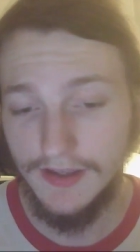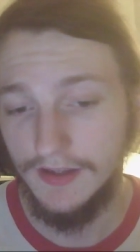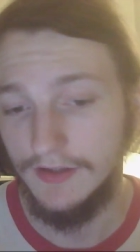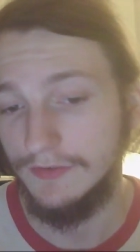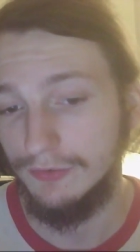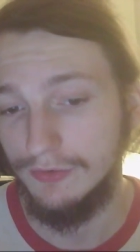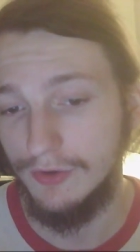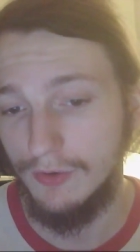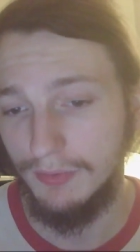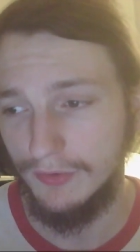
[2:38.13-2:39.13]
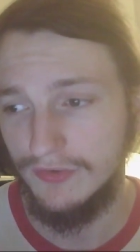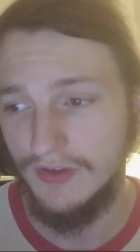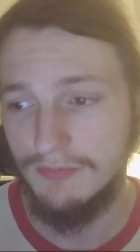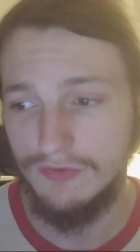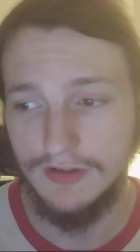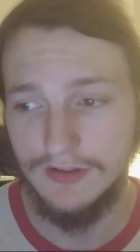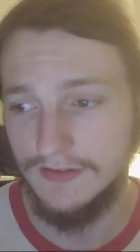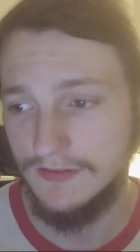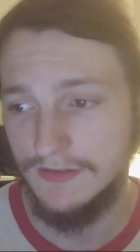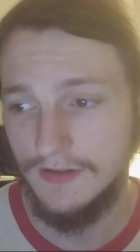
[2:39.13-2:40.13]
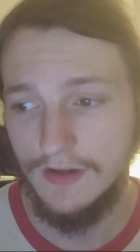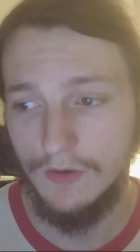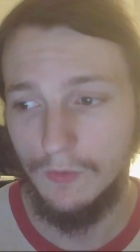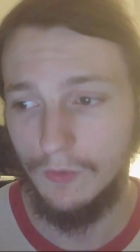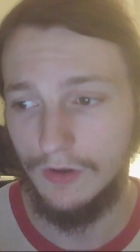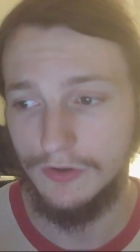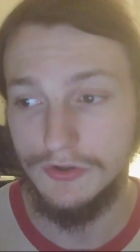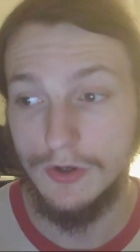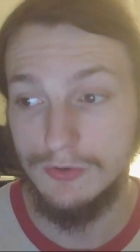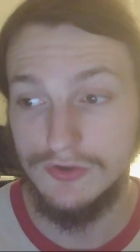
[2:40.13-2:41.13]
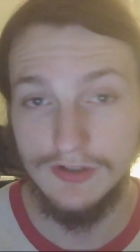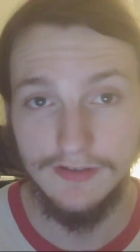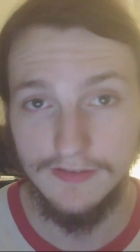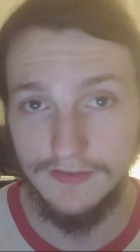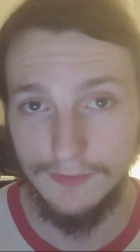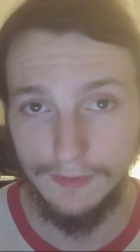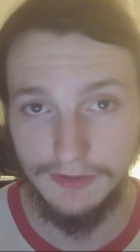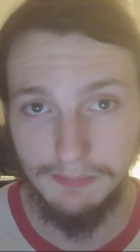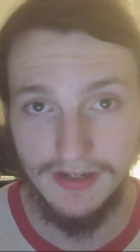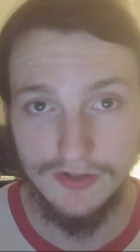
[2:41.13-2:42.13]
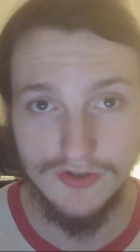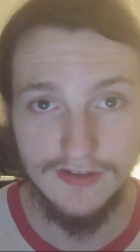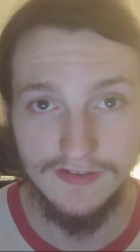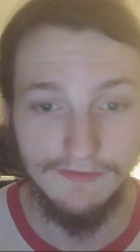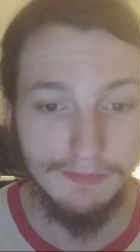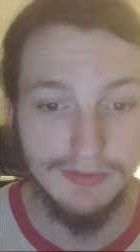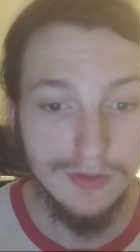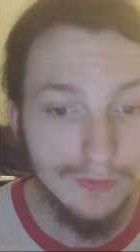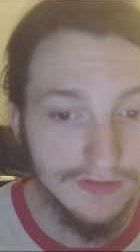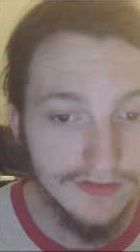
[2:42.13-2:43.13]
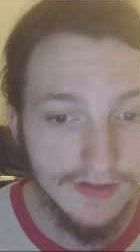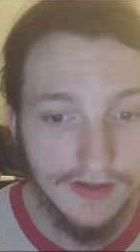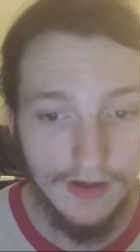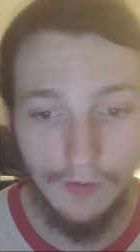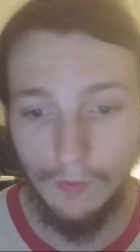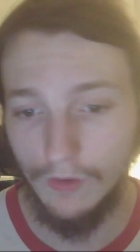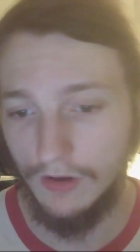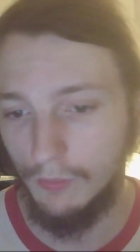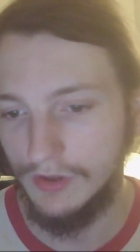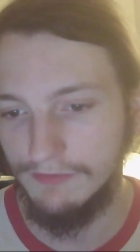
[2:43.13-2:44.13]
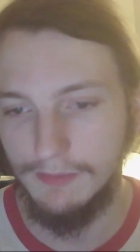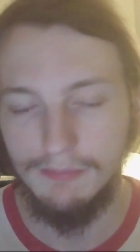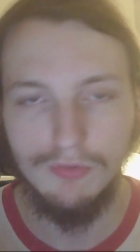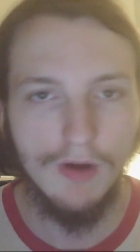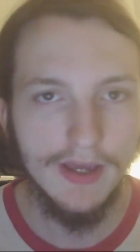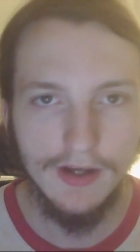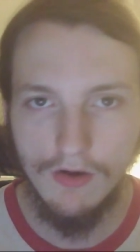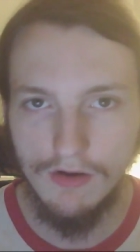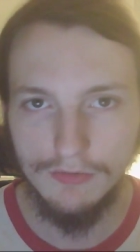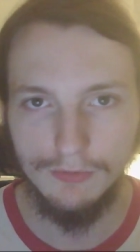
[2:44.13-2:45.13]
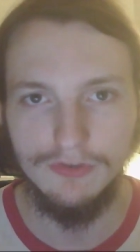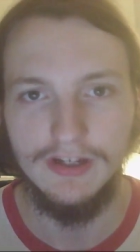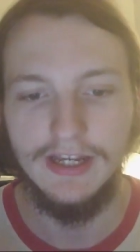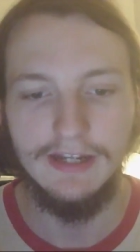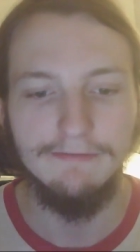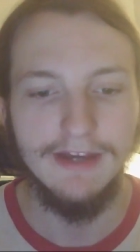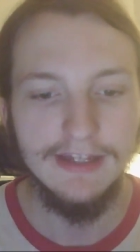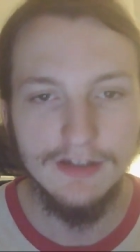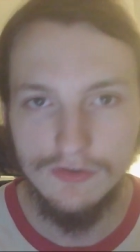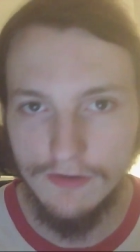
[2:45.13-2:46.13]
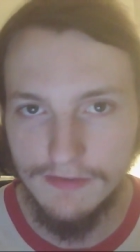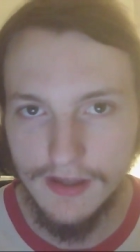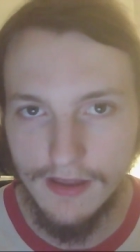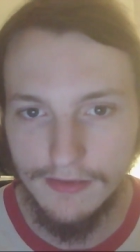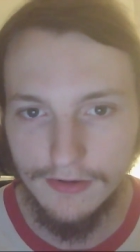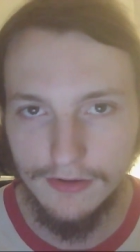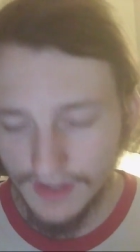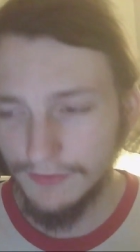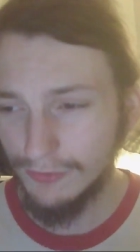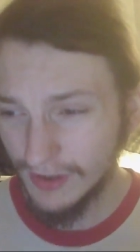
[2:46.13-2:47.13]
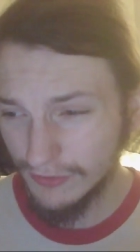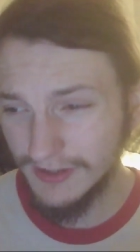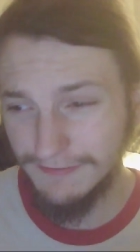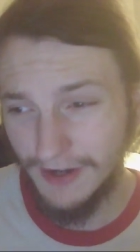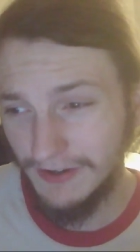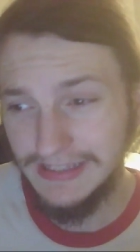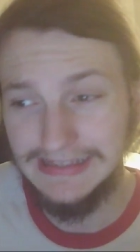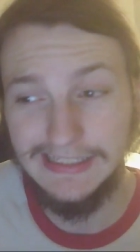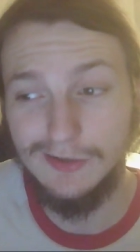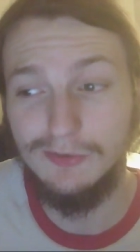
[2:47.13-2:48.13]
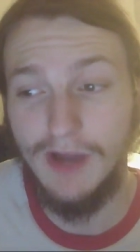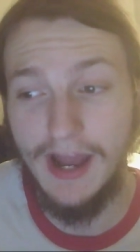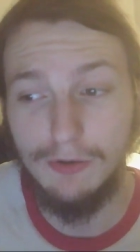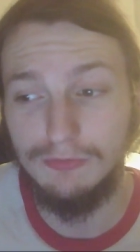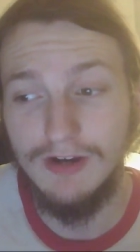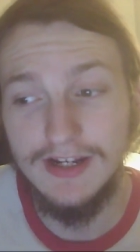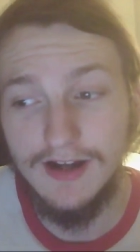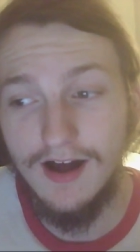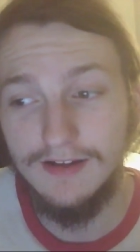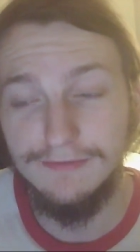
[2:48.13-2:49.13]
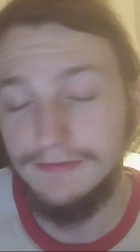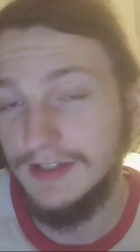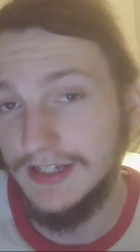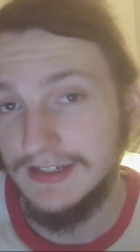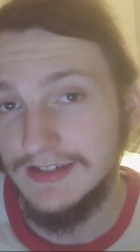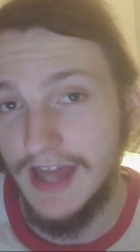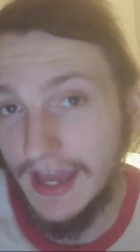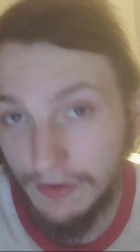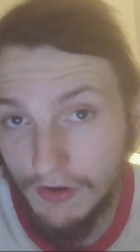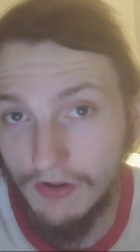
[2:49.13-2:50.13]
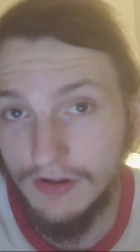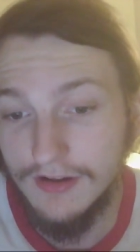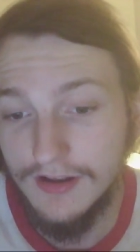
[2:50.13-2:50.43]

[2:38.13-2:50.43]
there's no perceptions or notions or depictions of abuse, or one of them preying on or taking advantage of the other. There's actually very little outright conflict at all.